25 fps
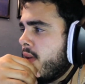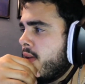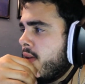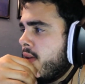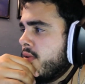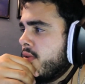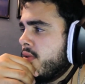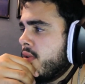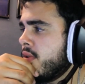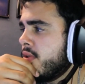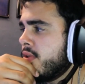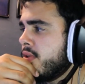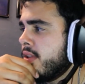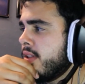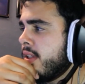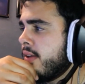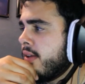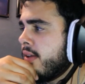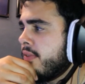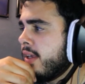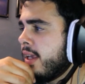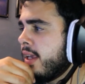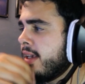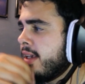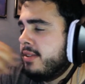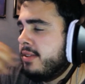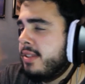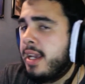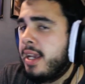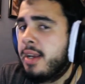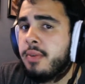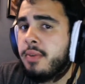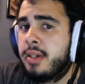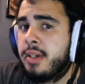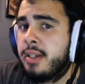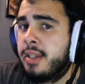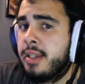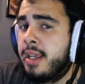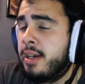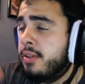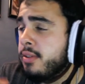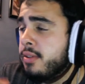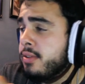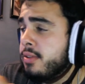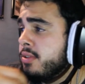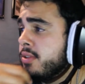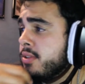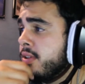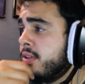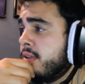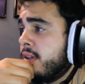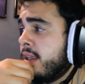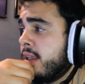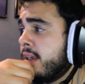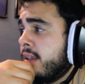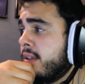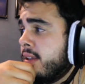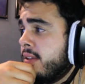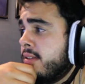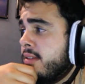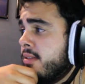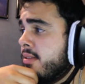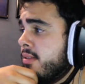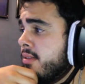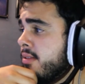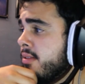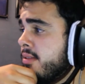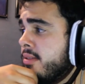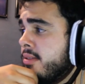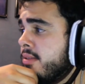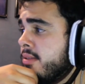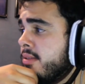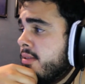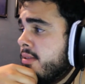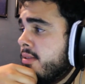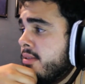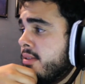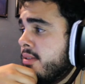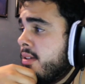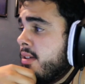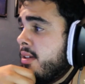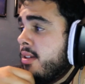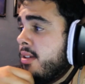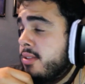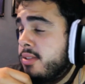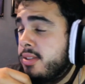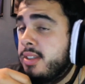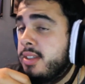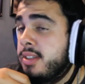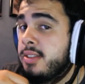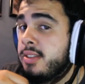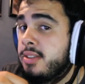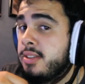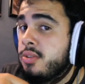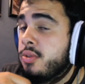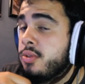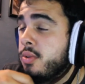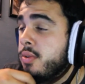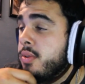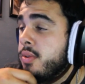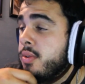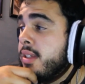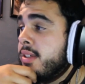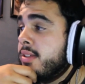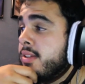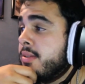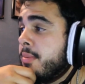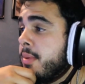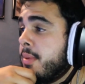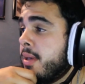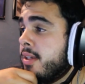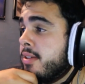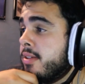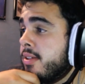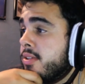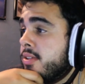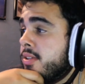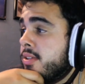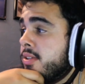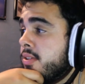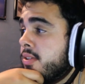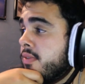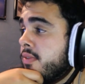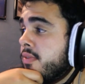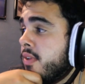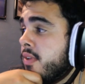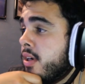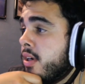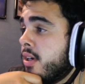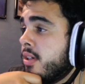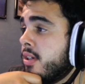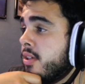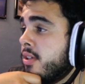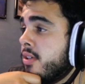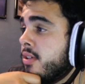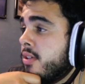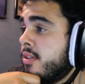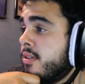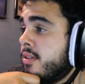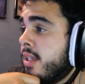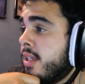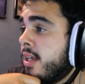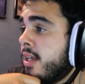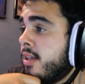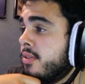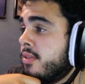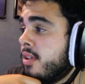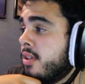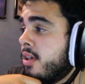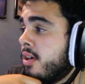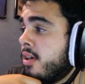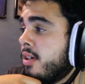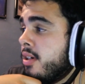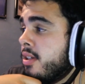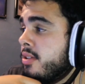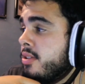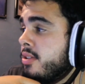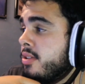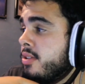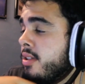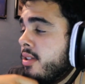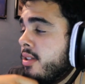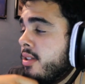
So she definitely has that written down. So like, she's truly is amazing. She's a very good, talented artist.